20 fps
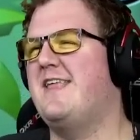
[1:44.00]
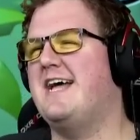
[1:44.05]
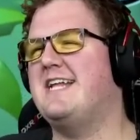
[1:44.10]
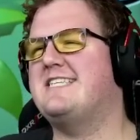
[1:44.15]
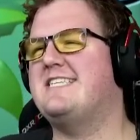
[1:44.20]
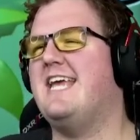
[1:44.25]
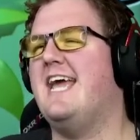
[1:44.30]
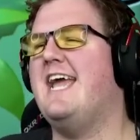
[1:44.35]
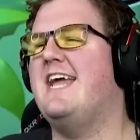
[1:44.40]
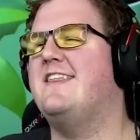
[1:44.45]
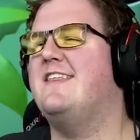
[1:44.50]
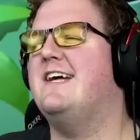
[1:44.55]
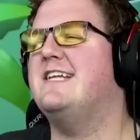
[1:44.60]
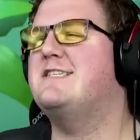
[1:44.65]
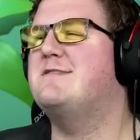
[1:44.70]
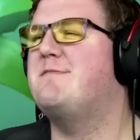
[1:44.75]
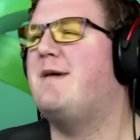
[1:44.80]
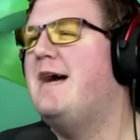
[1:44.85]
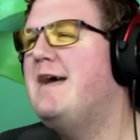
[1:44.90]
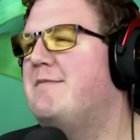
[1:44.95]

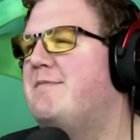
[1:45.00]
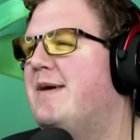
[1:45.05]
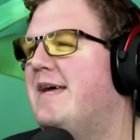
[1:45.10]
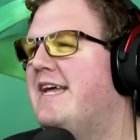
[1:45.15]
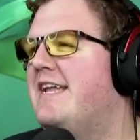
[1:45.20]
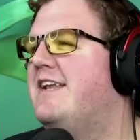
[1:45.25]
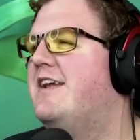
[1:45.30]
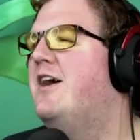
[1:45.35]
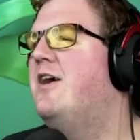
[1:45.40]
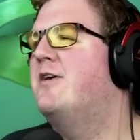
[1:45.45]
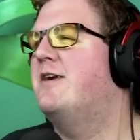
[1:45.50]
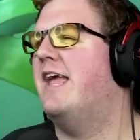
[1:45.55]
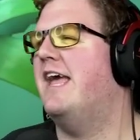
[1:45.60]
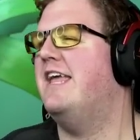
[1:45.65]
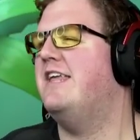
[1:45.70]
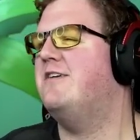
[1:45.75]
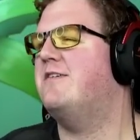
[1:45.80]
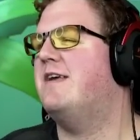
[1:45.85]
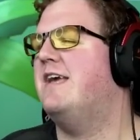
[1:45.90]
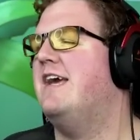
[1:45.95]
That's my bit.
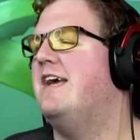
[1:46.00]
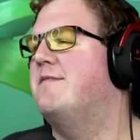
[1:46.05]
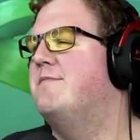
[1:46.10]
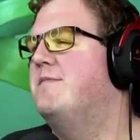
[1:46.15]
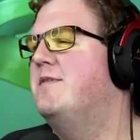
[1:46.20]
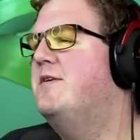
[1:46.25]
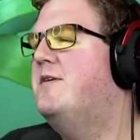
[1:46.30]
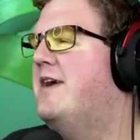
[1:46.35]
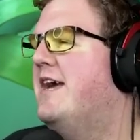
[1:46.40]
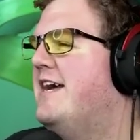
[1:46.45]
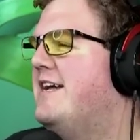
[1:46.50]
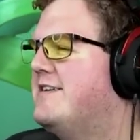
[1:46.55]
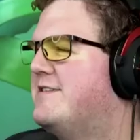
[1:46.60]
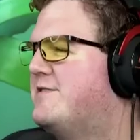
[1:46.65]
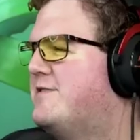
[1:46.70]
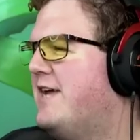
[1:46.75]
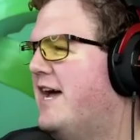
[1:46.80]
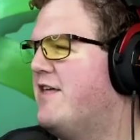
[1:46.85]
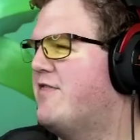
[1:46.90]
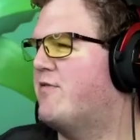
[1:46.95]
Okay, you can't
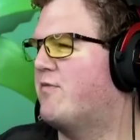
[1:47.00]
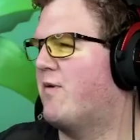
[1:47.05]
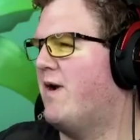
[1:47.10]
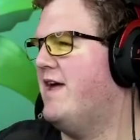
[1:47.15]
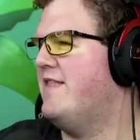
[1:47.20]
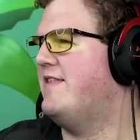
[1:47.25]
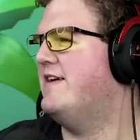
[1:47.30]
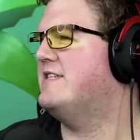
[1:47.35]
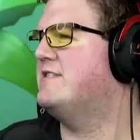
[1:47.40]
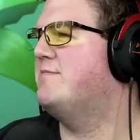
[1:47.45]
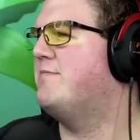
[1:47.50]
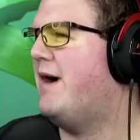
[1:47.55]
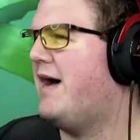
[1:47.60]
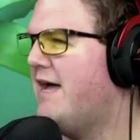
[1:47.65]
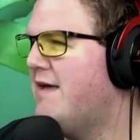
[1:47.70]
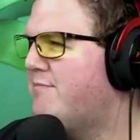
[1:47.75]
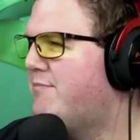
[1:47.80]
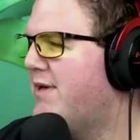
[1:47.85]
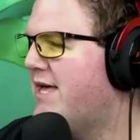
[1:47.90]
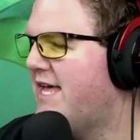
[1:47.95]
death threat. That's
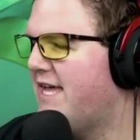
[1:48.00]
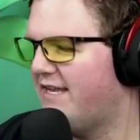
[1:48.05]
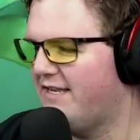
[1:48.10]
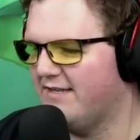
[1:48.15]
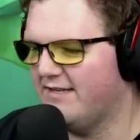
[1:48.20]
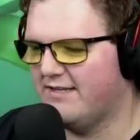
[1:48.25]
my bit.